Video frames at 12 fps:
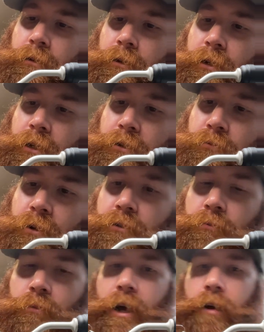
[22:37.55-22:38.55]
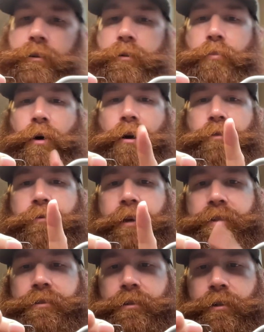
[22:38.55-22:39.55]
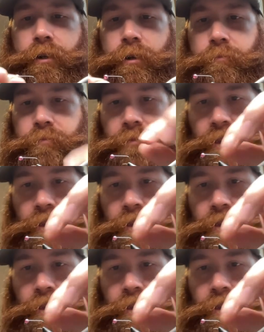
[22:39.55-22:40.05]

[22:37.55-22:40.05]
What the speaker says: And then you want the rounded part facing up.